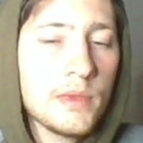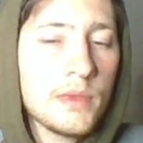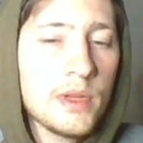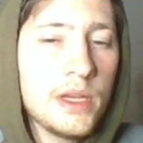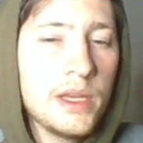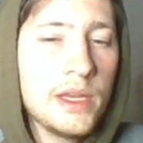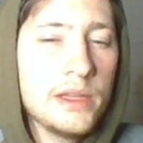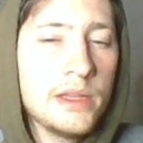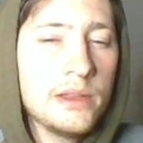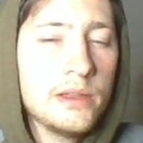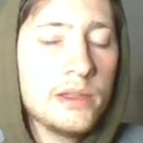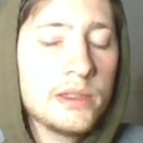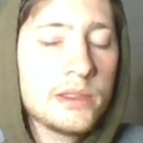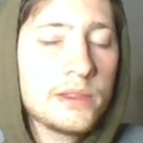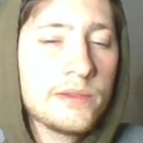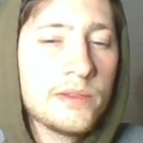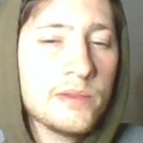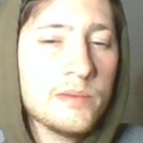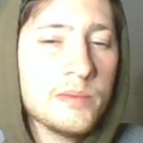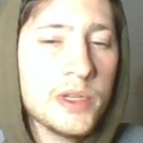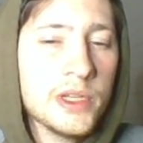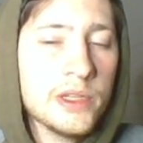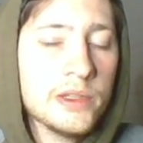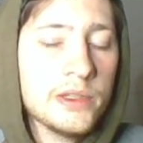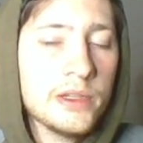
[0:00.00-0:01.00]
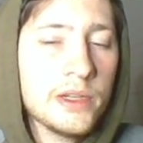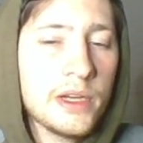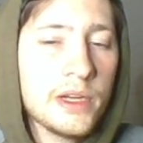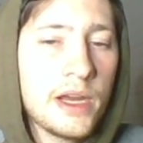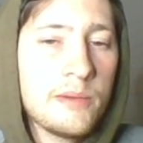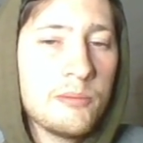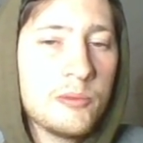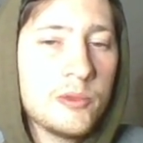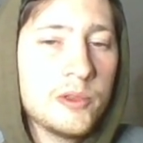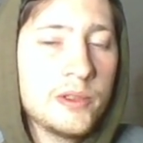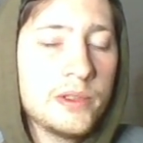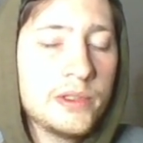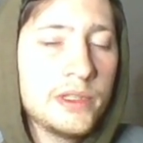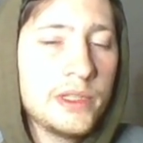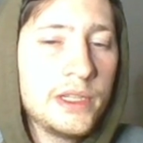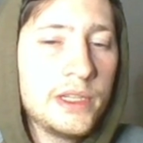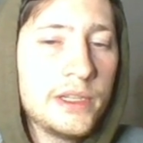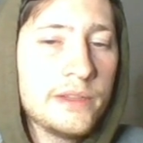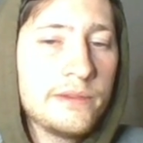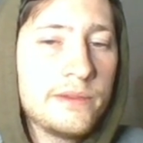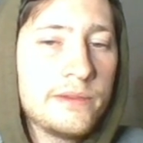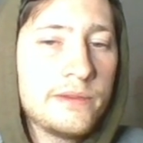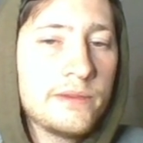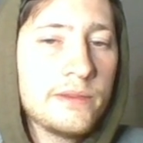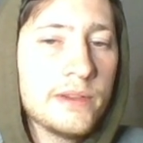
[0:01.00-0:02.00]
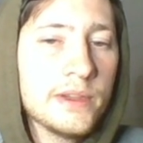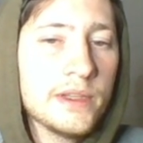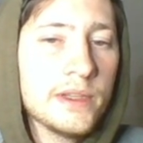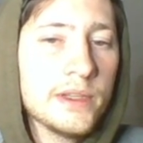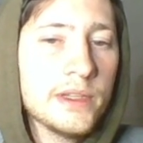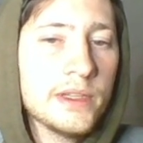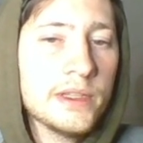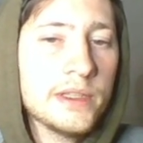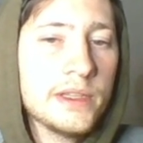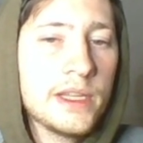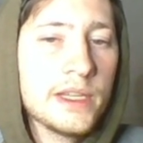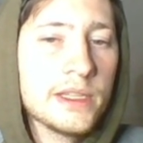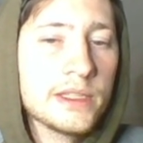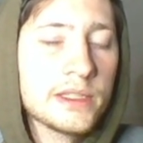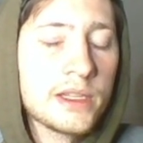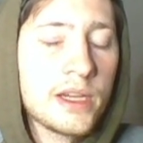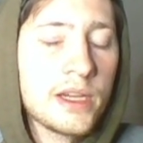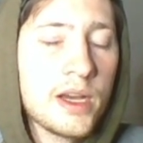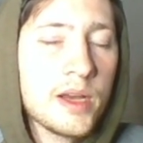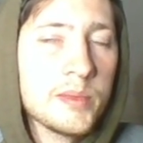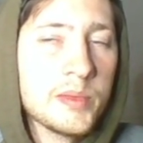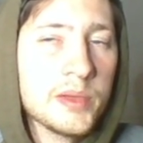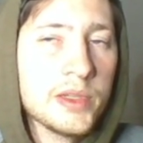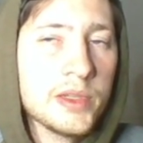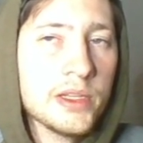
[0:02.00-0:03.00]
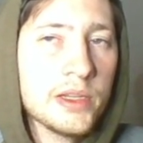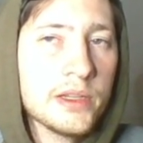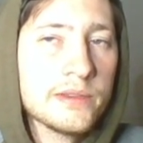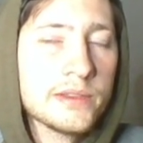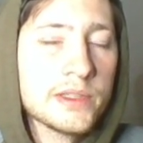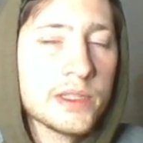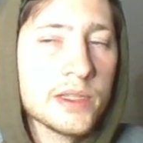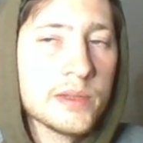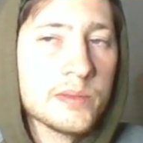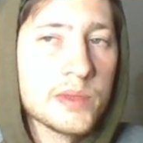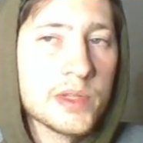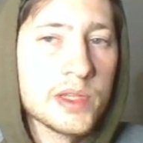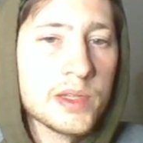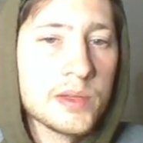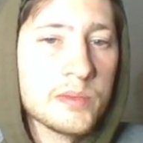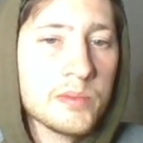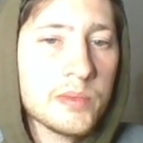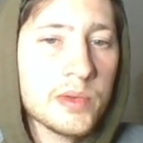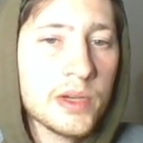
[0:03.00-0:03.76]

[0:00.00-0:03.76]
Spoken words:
It looks familiar. I'm wondering if that's copied off something,